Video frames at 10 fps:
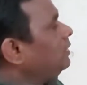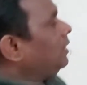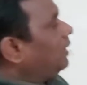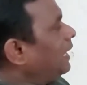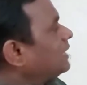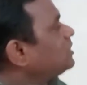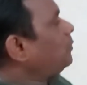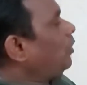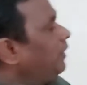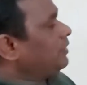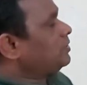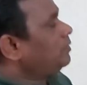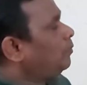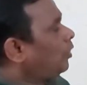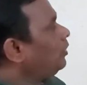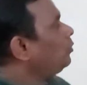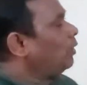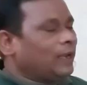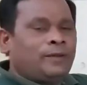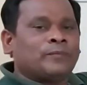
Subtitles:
Next point. Point 1.